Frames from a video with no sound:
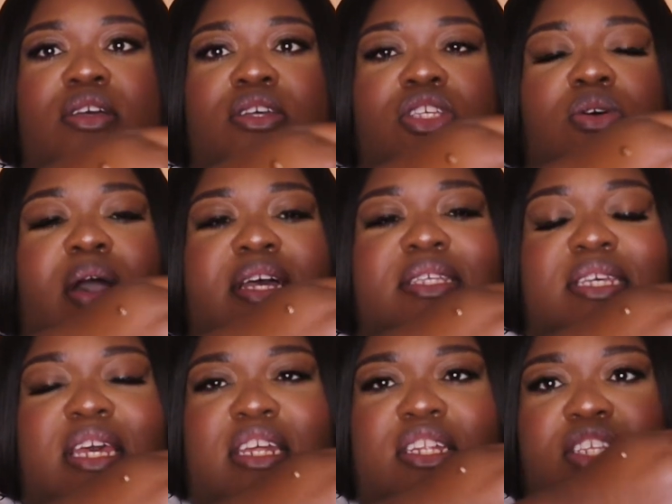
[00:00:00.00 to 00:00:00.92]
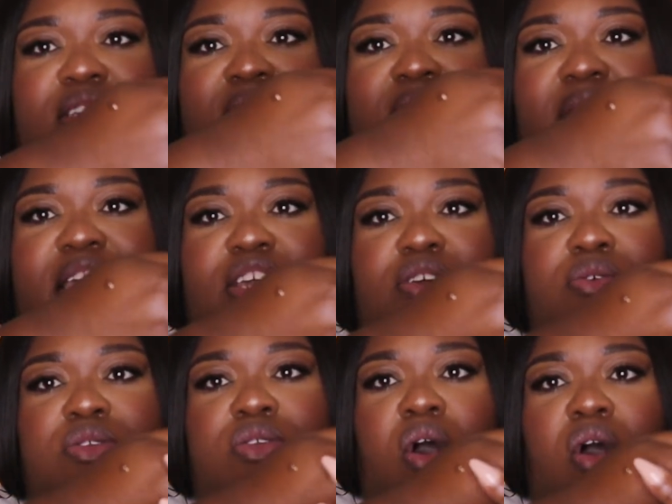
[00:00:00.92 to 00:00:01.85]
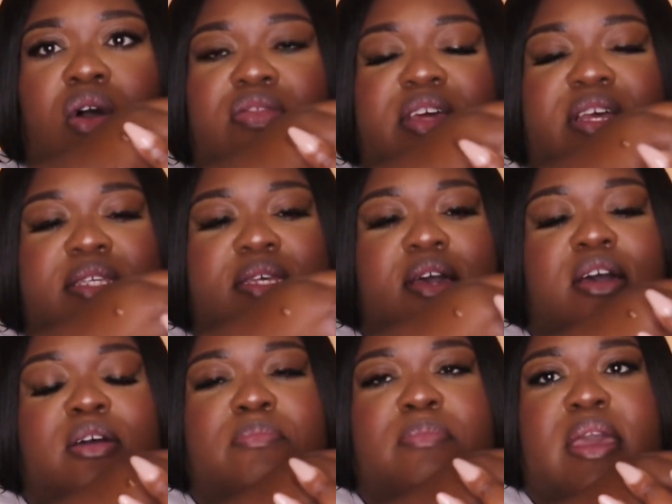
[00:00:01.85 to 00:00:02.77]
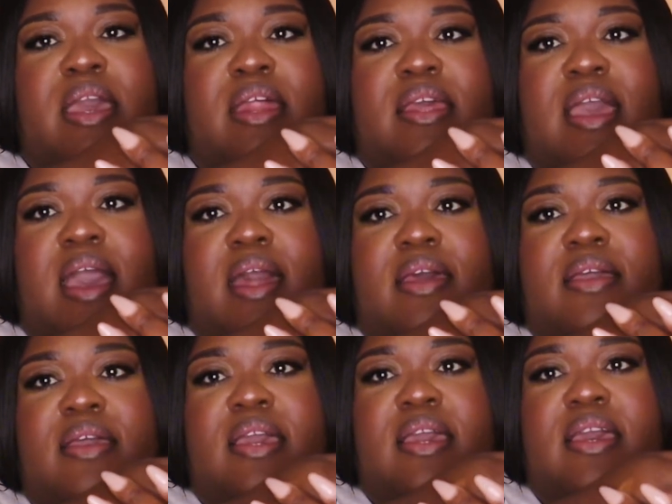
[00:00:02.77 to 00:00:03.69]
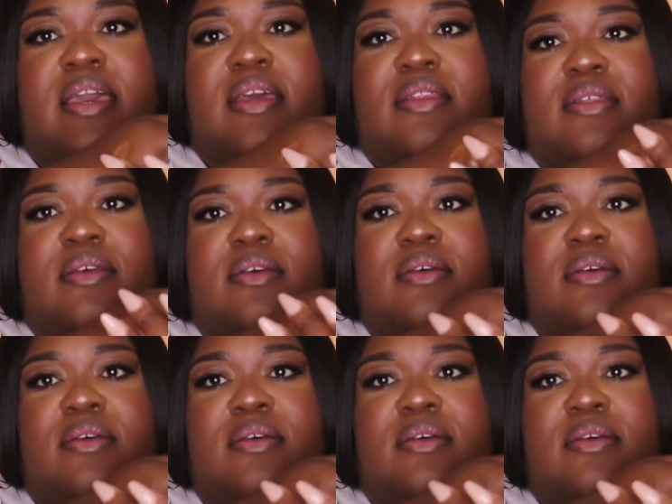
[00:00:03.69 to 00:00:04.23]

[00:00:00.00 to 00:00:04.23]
So I said until I use all this up and kind of get